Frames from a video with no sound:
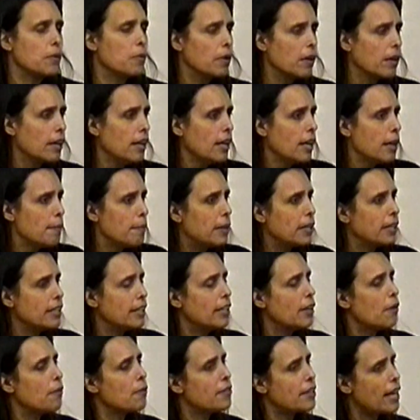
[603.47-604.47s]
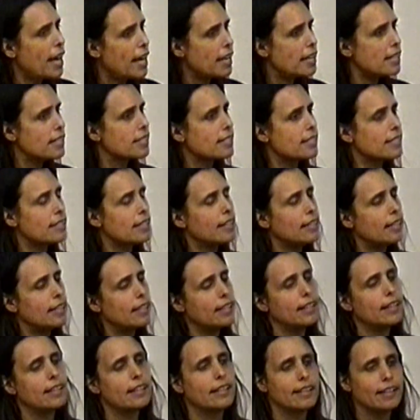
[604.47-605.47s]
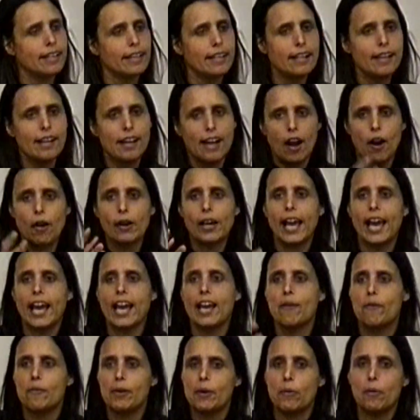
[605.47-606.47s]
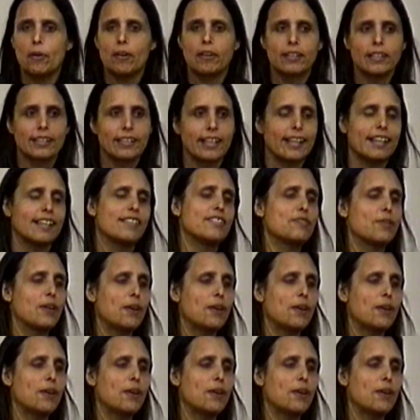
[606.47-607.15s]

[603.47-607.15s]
of you. But, you know, that is, okay, we will, yeah,